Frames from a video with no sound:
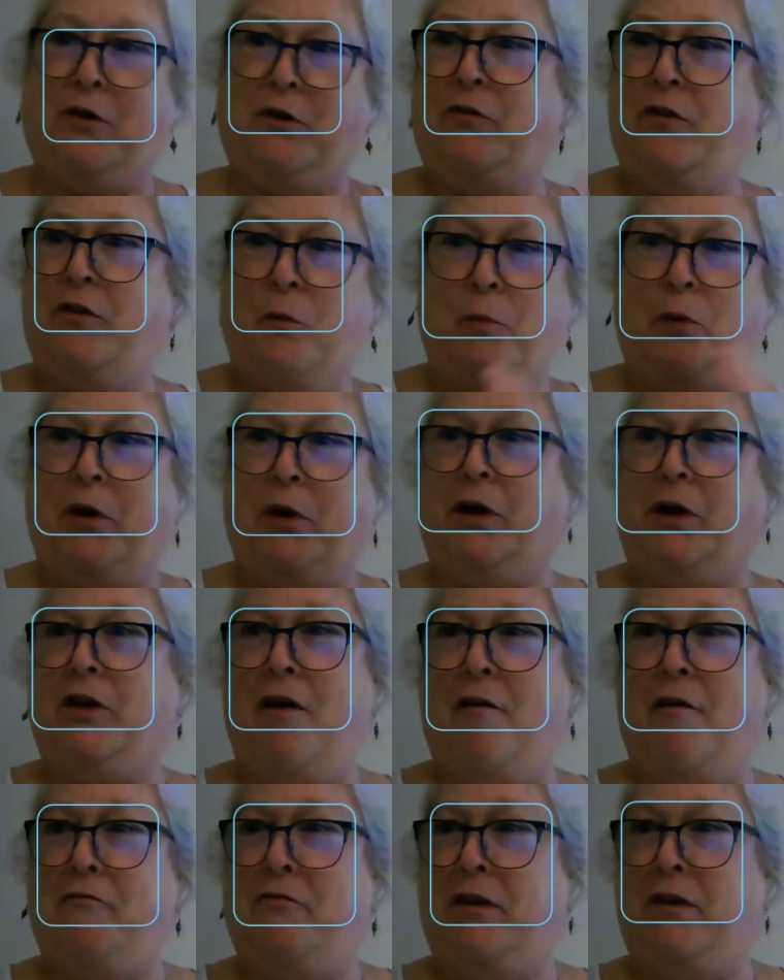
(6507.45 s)
feel pretty
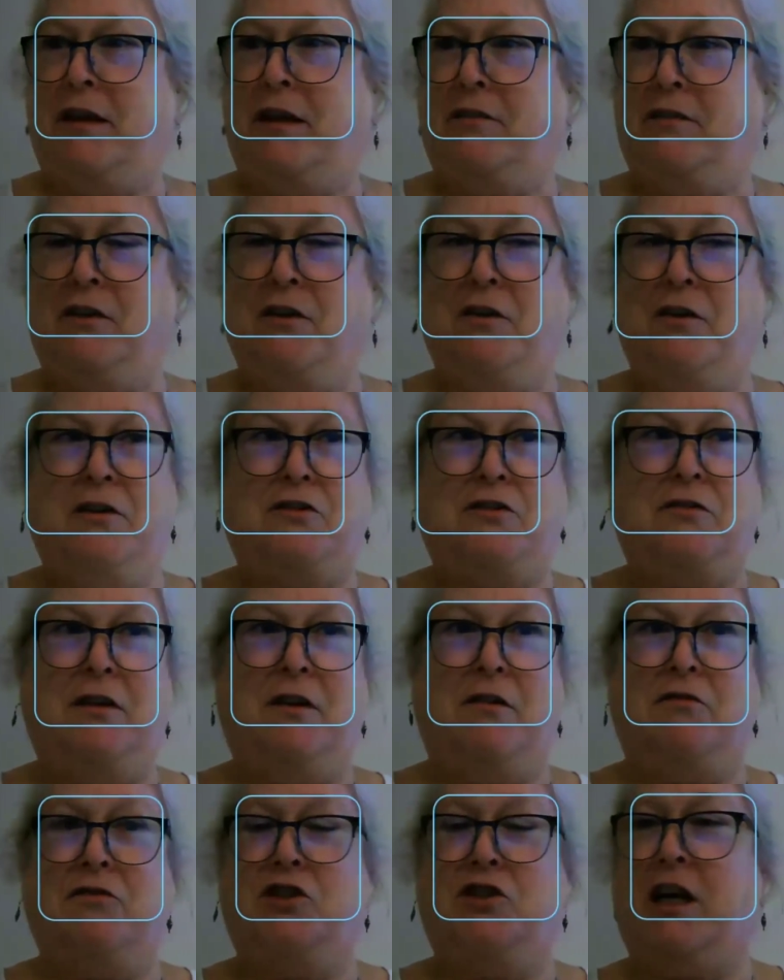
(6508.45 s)
confident. You could,
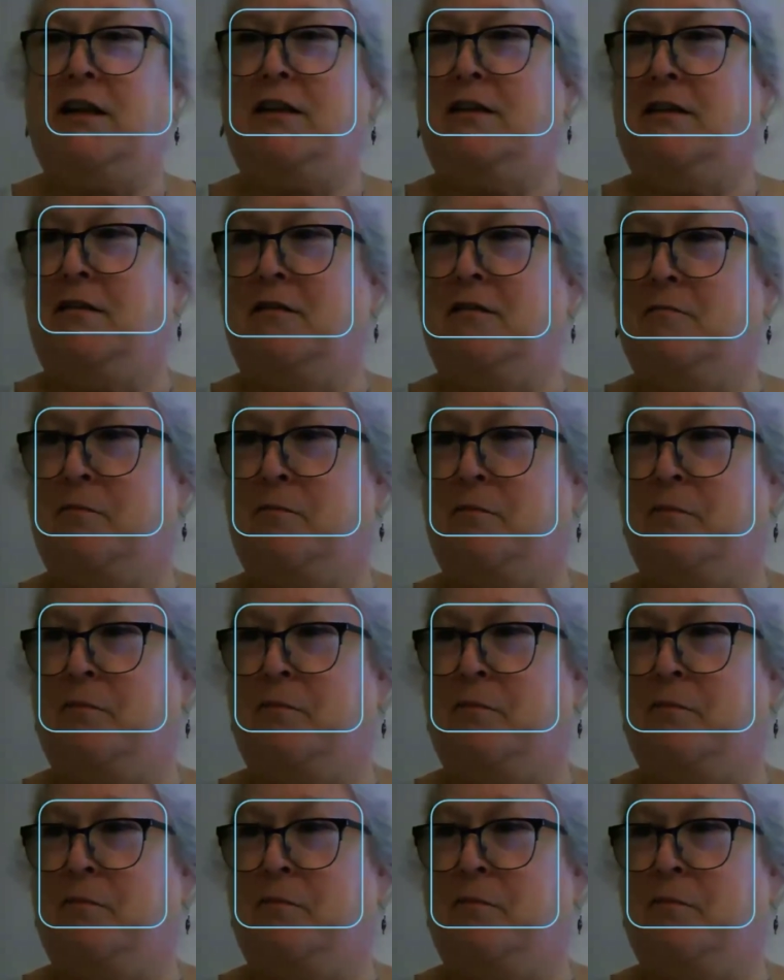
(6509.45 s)
check the